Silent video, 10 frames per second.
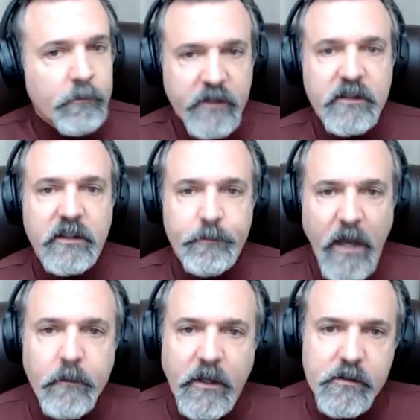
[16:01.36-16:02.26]
monthly
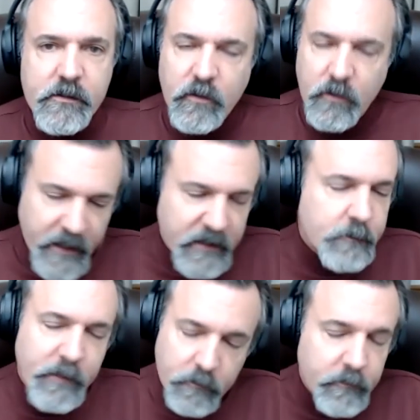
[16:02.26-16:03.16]
payments. You can make the
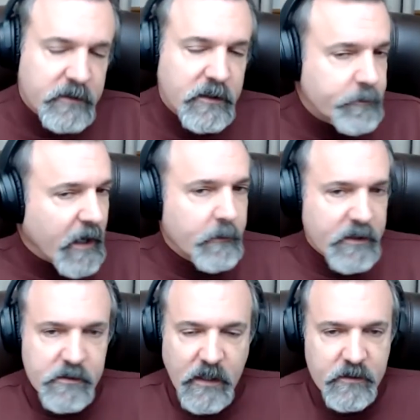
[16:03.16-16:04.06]
minimum monthly
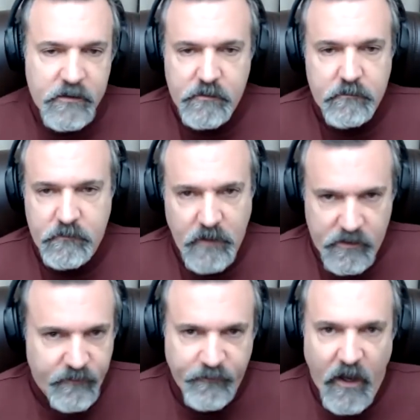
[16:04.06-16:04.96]
payments. That's
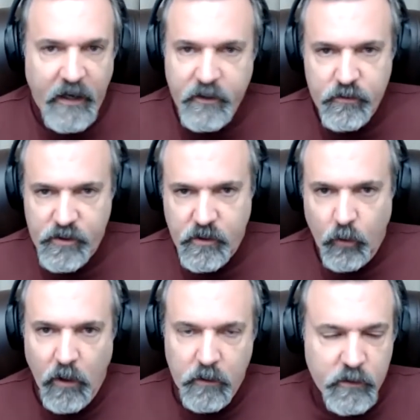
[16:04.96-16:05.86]
fine. You just
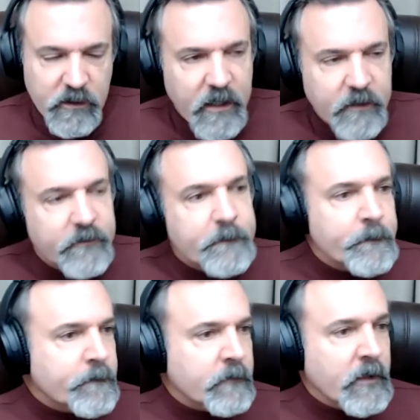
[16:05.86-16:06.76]
go on with life.
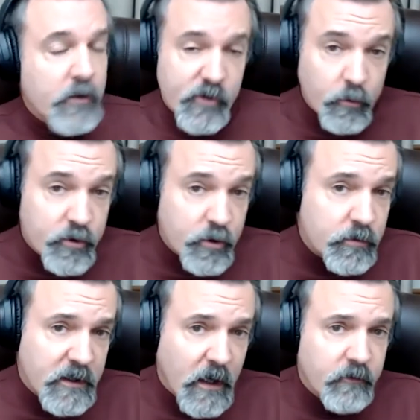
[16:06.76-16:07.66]
So too
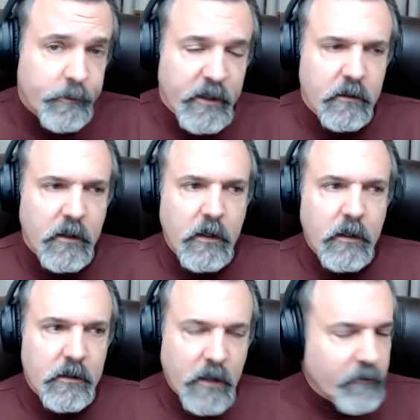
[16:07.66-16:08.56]
the government.
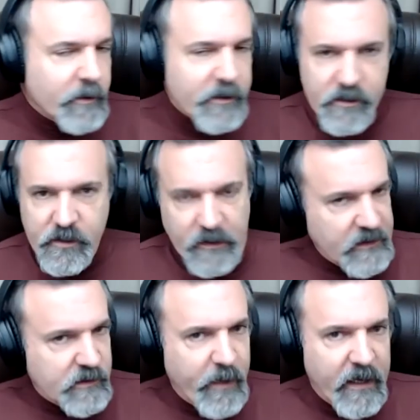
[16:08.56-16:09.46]
The government doesn't
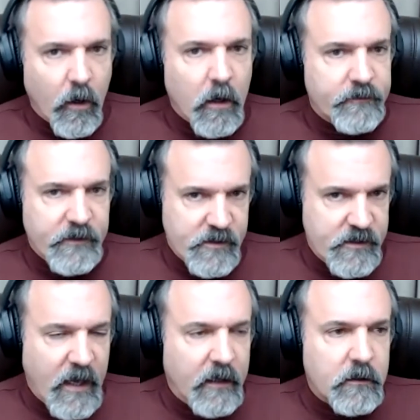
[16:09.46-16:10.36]
need to pay off its
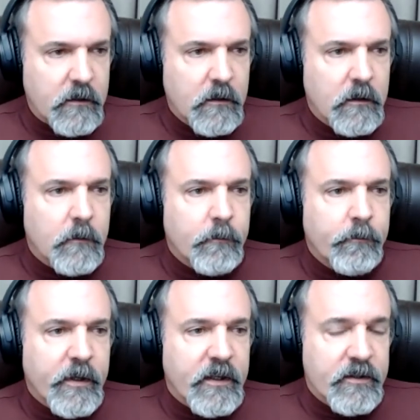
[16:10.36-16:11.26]
debt,
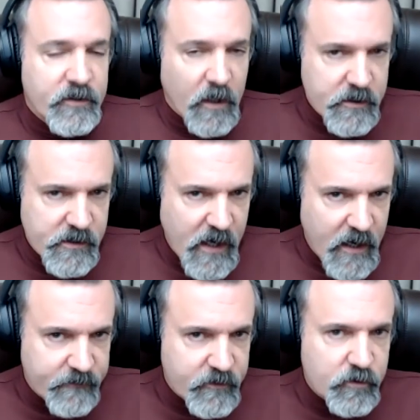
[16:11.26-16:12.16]
but it does
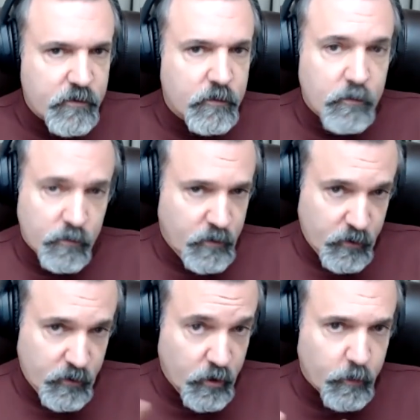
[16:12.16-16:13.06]
have to, the
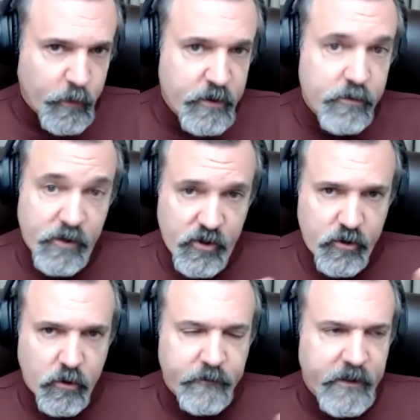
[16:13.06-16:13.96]
term we use is
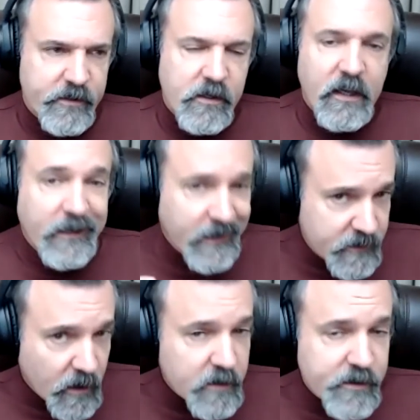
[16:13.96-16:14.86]
service. It
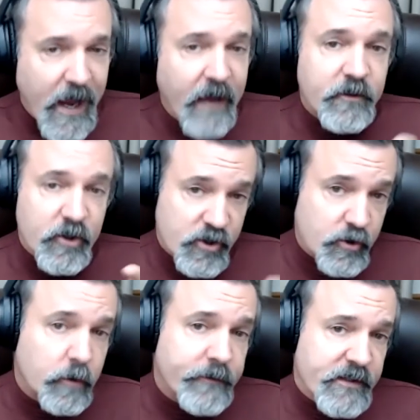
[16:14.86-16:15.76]
does have to
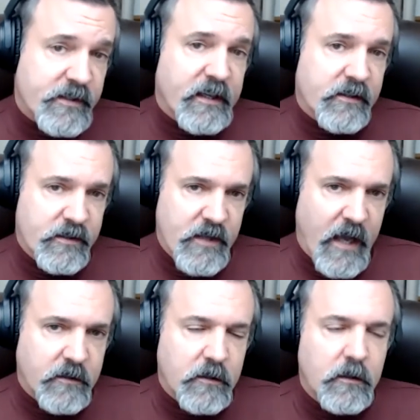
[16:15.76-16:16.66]
service its debt.